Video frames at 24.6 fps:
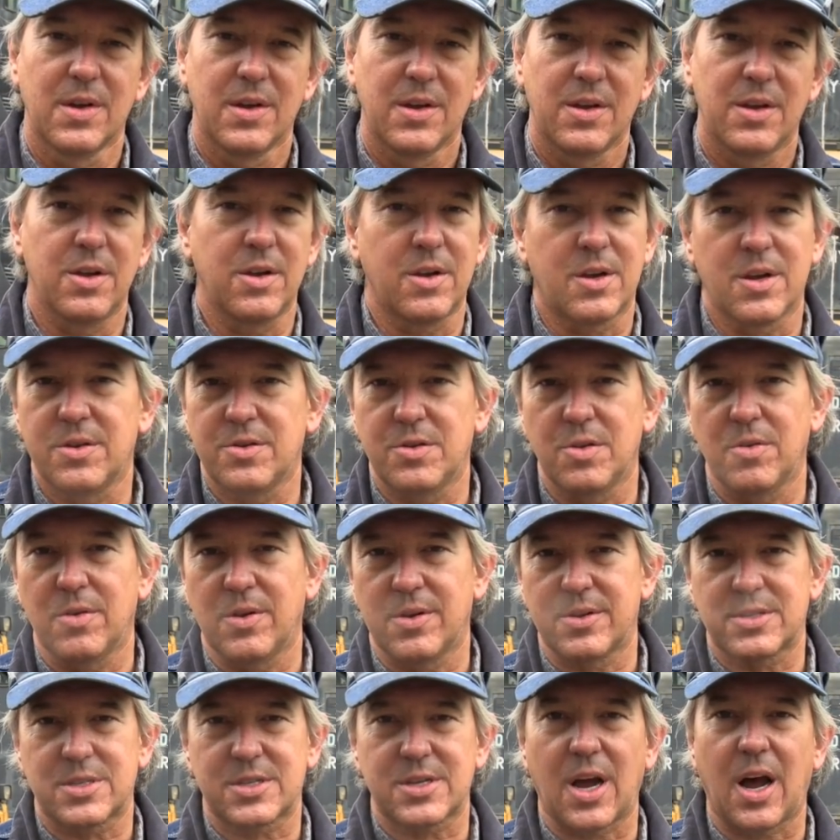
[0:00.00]
You can do
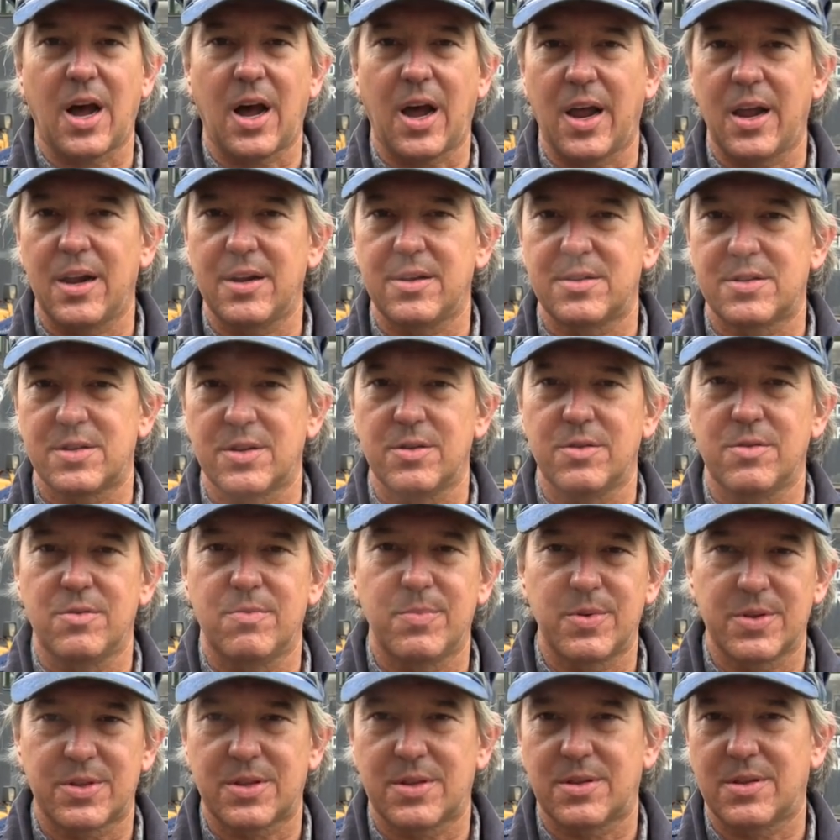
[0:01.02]
it side too,
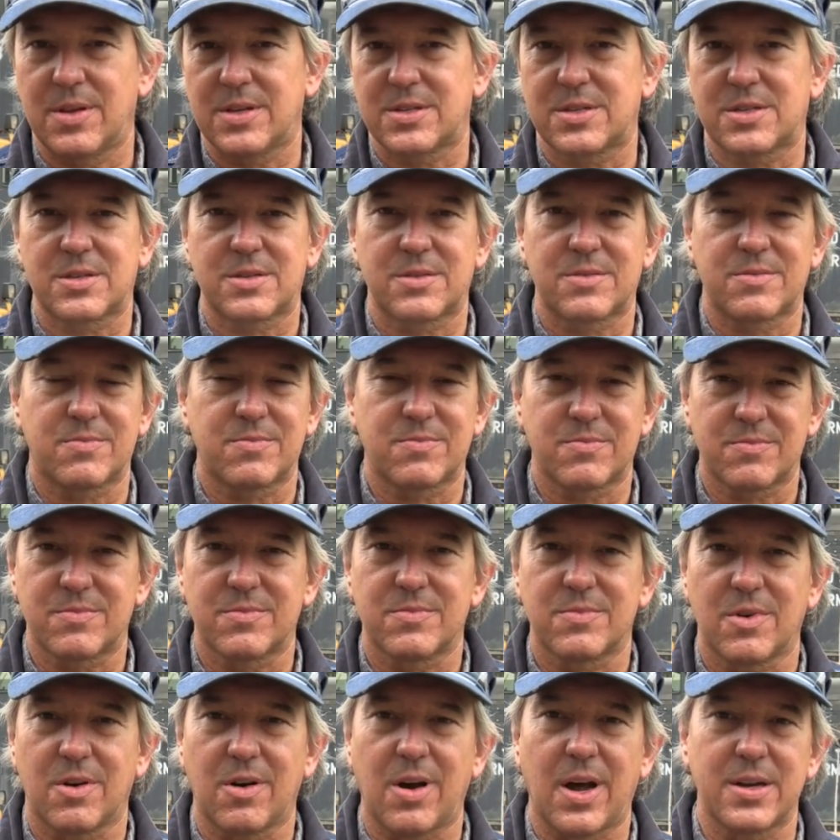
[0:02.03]
but it's
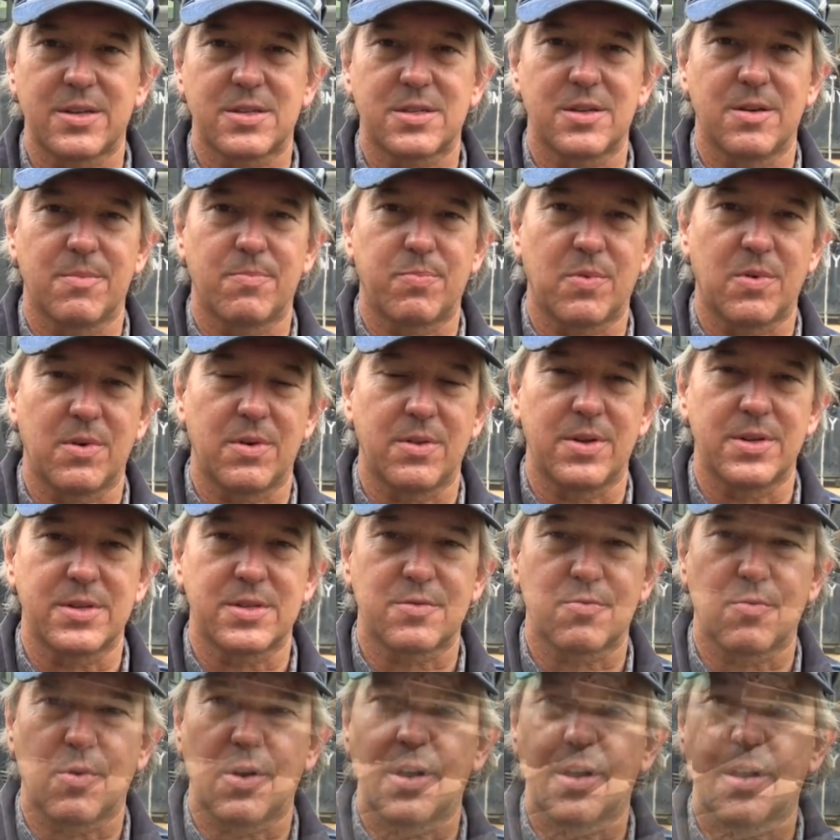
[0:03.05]
a lot simpler this
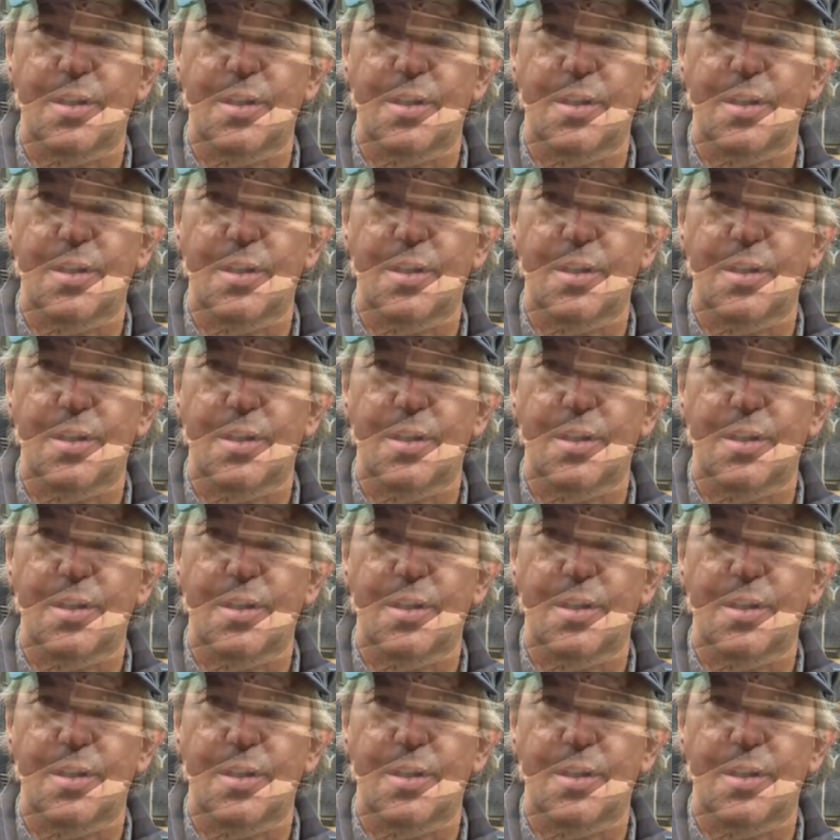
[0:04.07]
way.